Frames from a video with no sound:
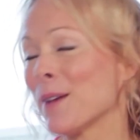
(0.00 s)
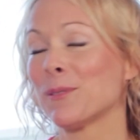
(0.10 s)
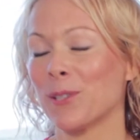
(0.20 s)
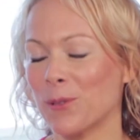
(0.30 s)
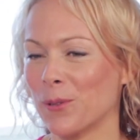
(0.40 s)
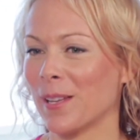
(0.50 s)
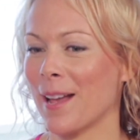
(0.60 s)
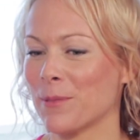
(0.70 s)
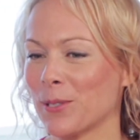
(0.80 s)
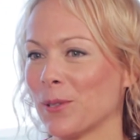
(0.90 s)
Absolutely,
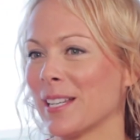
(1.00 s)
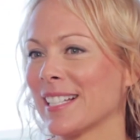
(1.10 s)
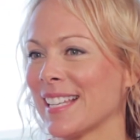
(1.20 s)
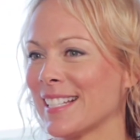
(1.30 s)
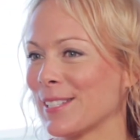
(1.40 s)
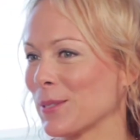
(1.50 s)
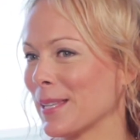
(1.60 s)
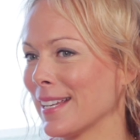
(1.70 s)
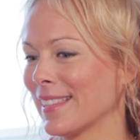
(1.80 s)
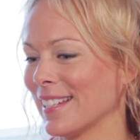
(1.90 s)
because I still
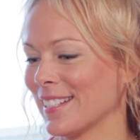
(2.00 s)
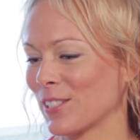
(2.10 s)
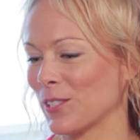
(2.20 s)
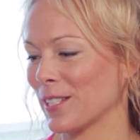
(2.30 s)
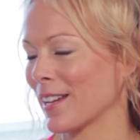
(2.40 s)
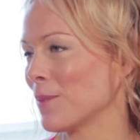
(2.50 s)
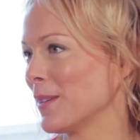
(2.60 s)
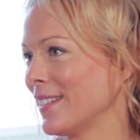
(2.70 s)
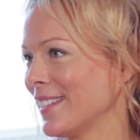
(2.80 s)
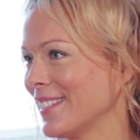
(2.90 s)
think that it's good to
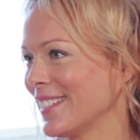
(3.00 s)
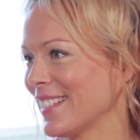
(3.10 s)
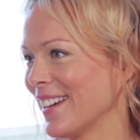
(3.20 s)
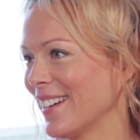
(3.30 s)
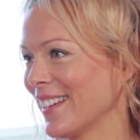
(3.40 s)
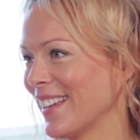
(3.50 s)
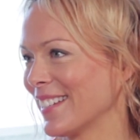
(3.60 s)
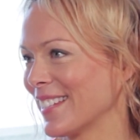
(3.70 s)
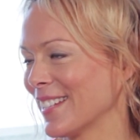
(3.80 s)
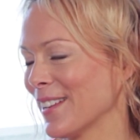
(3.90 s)
come in
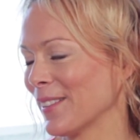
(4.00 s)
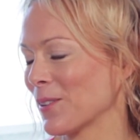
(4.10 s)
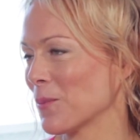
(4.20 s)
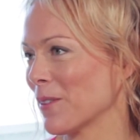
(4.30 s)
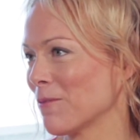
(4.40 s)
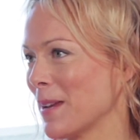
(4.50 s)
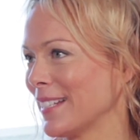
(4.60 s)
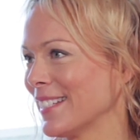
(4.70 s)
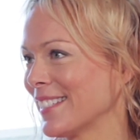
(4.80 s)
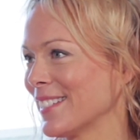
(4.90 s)
and get a little bit of
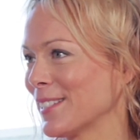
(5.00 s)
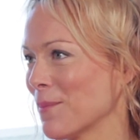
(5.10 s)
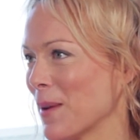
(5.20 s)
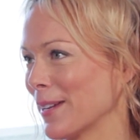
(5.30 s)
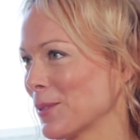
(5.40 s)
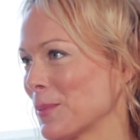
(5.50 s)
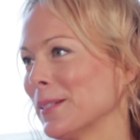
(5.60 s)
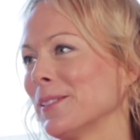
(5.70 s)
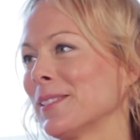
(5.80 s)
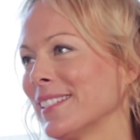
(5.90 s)
maintenance and some mild
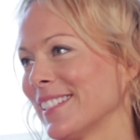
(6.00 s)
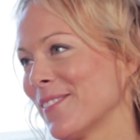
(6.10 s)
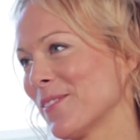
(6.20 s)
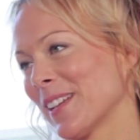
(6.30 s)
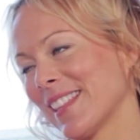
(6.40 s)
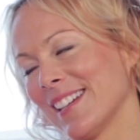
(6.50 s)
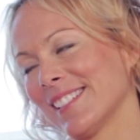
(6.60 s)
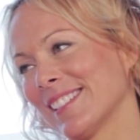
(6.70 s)
pills and stuff like that.